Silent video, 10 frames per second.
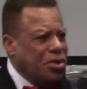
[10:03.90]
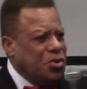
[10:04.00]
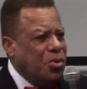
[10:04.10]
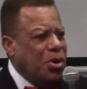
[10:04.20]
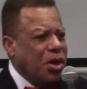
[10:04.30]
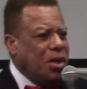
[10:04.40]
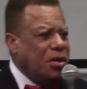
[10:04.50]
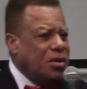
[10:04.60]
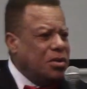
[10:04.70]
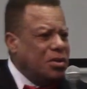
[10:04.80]
you this morning.
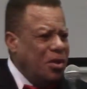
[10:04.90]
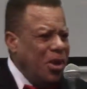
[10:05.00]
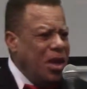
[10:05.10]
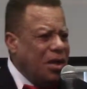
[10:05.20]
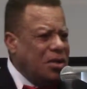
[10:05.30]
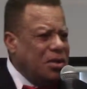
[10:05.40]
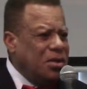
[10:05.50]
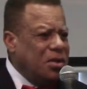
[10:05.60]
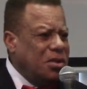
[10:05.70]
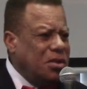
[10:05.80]
Man.
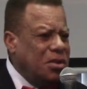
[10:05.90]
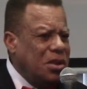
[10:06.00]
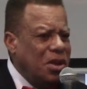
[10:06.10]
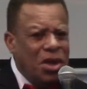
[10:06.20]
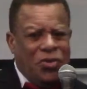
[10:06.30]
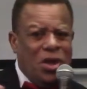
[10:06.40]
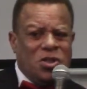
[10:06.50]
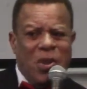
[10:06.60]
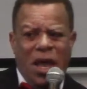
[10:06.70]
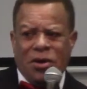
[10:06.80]
Nothing
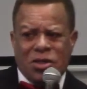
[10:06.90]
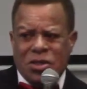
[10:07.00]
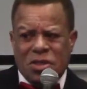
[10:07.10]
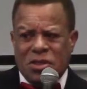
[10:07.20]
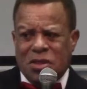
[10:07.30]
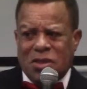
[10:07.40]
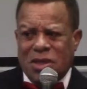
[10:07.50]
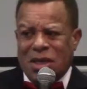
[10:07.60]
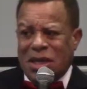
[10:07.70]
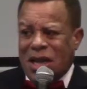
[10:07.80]
else matters.
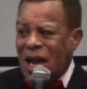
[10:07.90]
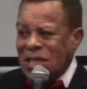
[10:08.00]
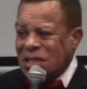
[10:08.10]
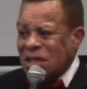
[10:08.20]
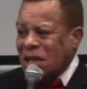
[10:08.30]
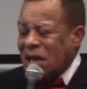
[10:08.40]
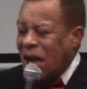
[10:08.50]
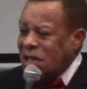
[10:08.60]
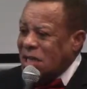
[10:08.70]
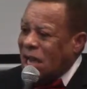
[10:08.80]
I just
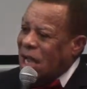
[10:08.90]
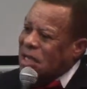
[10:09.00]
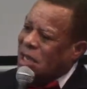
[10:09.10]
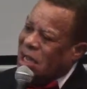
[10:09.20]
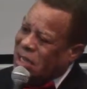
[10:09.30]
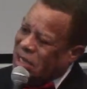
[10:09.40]
I I